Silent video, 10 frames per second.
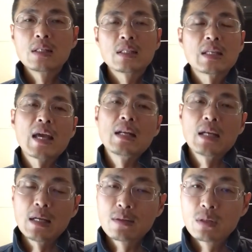
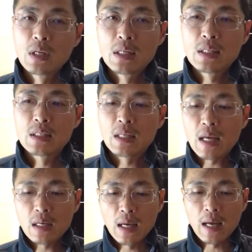Skanda.
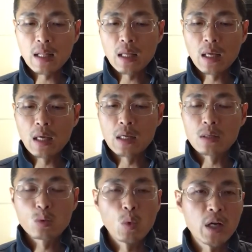Skanda
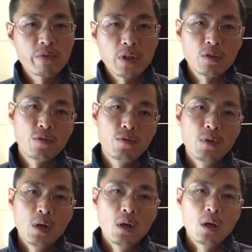is one of the
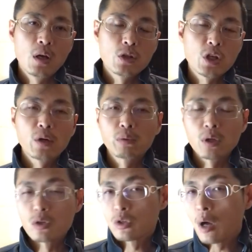
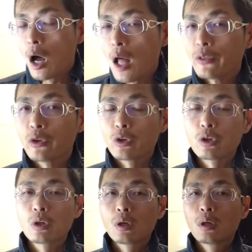generals
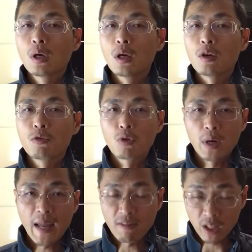under
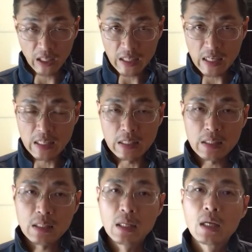four heavenly
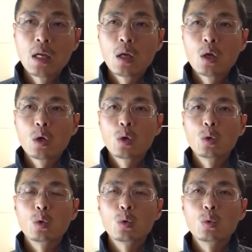kings,
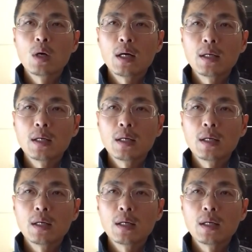who